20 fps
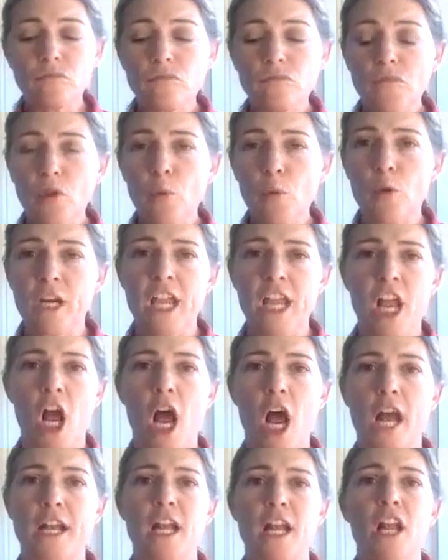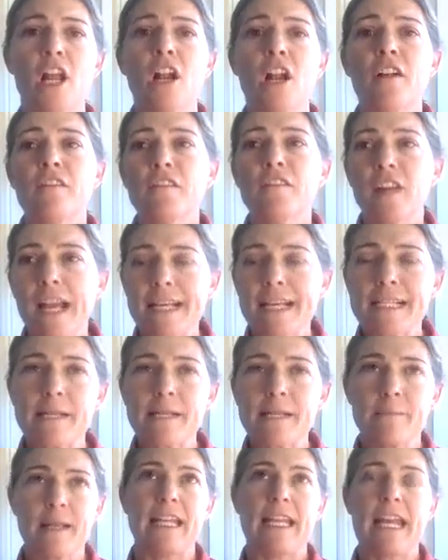working on
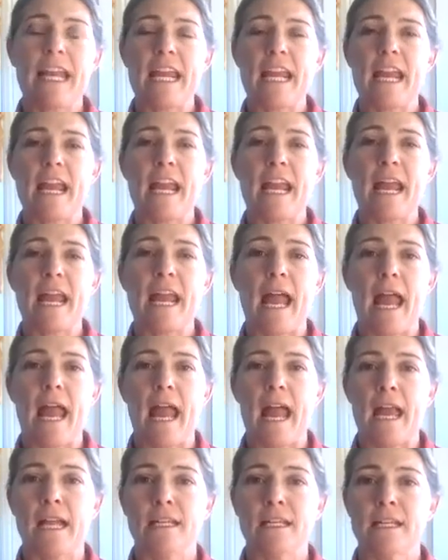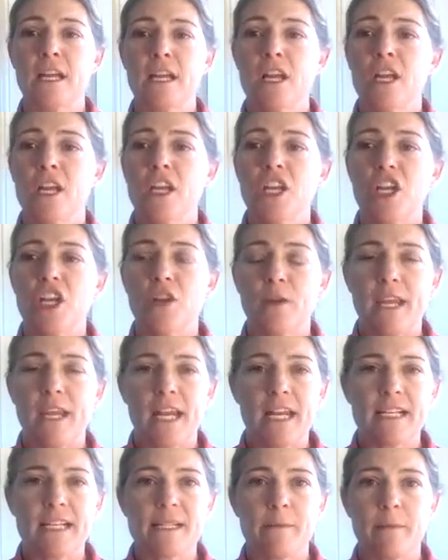flexibility and you know
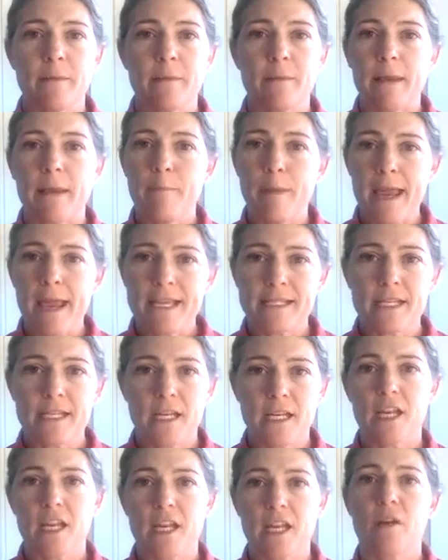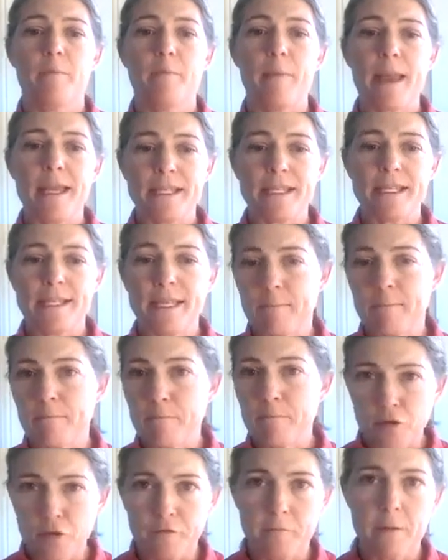getting some like basic basic
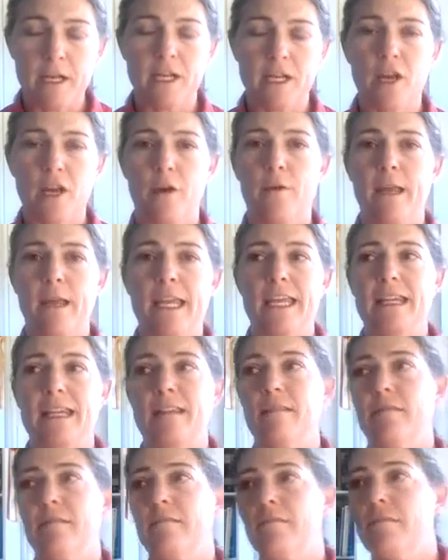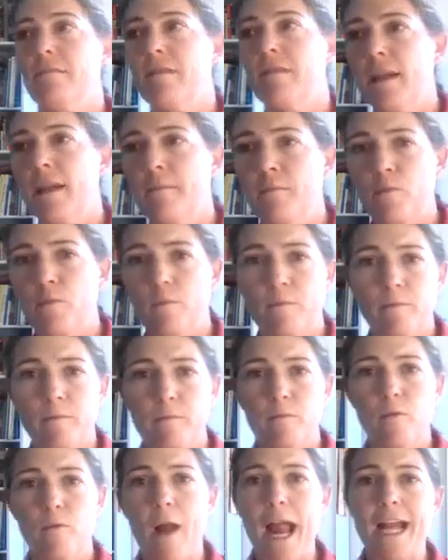movement going get get him
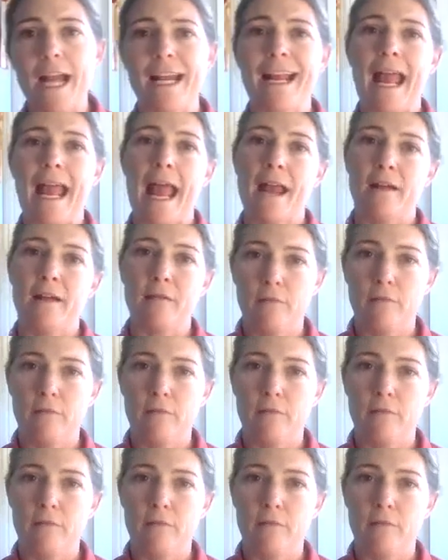riding and